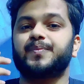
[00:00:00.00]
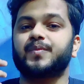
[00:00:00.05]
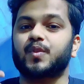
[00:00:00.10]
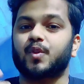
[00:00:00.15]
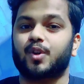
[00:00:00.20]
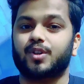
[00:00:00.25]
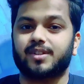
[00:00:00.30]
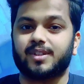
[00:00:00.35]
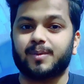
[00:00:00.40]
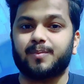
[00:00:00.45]

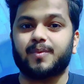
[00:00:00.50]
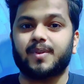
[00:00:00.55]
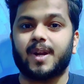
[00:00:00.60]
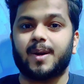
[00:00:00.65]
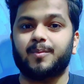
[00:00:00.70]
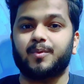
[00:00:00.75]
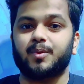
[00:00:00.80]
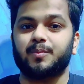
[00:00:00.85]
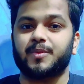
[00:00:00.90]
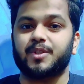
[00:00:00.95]
not
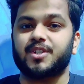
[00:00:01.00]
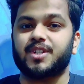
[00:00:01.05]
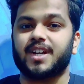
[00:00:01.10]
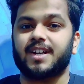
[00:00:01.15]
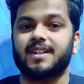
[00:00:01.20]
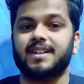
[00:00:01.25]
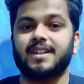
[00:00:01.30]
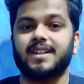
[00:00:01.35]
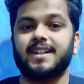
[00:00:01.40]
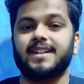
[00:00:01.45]
subscribed to my
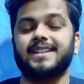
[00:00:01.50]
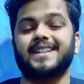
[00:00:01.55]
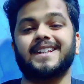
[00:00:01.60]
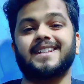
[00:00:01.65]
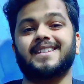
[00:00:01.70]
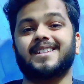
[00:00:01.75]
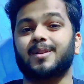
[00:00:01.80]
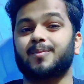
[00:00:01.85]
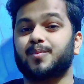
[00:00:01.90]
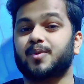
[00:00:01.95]
channel yet,
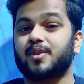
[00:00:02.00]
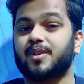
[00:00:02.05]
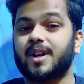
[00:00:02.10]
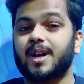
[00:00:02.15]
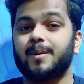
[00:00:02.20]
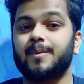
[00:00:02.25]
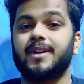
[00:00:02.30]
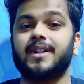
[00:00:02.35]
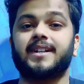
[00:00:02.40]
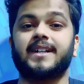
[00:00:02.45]
then
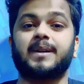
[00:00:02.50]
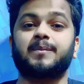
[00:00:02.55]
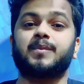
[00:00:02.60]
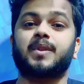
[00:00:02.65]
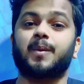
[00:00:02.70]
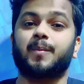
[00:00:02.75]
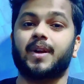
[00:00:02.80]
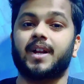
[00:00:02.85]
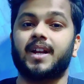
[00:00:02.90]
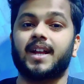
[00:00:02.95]
subscribe it, tap
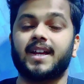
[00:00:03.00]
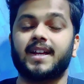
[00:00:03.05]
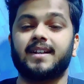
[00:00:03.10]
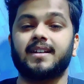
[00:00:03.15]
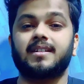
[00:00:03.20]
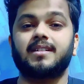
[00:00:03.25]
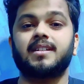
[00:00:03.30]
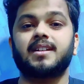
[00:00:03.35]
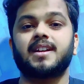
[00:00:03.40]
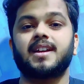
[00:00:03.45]
the bell
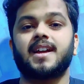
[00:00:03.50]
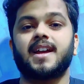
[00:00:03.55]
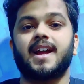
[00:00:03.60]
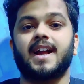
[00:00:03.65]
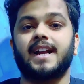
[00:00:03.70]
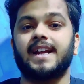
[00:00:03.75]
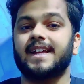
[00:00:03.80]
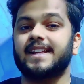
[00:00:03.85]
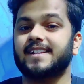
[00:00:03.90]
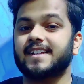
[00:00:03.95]
icon,
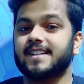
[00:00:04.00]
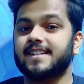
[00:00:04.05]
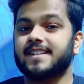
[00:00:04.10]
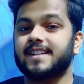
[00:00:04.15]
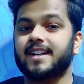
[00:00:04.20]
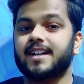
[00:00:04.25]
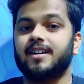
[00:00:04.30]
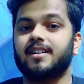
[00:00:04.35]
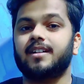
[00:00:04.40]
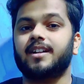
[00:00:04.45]
and as I
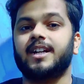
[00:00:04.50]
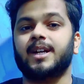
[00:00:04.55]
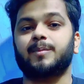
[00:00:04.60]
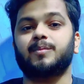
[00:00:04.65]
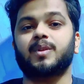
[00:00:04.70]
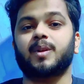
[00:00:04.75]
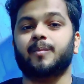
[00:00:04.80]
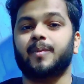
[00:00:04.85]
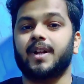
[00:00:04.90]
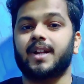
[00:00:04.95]
said,
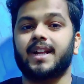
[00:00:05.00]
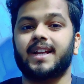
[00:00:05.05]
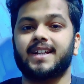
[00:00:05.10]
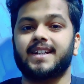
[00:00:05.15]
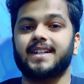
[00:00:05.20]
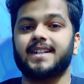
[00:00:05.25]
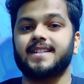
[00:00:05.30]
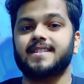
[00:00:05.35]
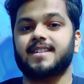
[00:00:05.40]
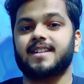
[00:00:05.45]
tap the bell
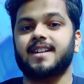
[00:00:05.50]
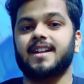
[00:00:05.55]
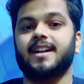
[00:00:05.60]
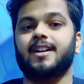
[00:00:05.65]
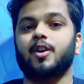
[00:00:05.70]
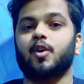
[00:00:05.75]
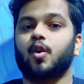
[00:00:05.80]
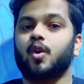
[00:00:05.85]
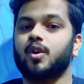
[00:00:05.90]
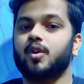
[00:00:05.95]
icon and
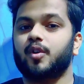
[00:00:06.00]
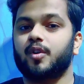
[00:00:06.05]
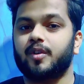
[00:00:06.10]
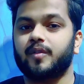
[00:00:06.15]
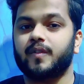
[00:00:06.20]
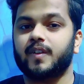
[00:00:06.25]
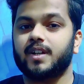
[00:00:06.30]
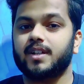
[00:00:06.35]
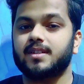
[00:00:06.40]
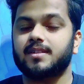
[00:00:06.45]
select all
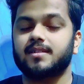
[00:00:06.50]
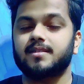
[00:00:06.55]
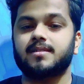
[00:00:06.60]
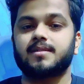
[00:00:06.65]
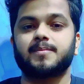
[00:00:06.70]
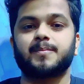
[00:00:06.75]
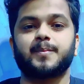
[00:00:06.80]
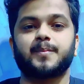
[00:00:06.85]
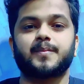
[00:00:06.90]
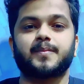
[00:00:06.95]
notifications,